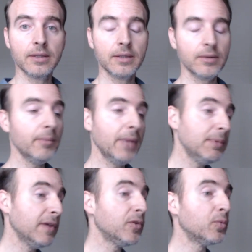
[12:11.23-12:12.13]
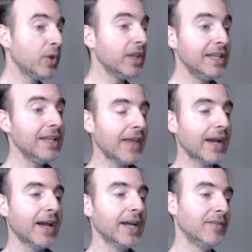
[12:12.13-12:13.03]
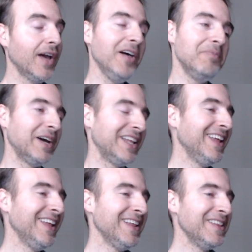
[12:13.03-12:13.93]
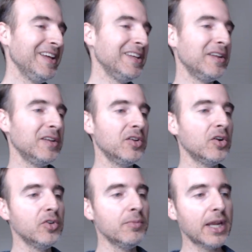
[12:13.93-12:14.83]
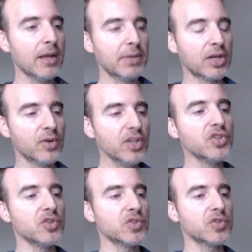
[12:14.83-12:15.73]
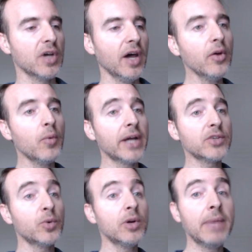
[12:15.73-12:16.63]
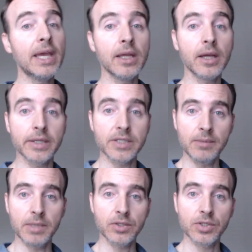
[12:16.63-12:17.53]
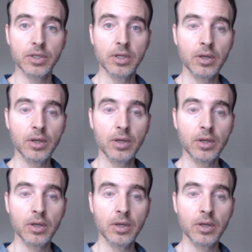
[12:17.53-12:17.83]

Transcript: Well, maybe if you really need that kind of help, but then you know you might have bigger issues. Otherwise, we're made in God's image.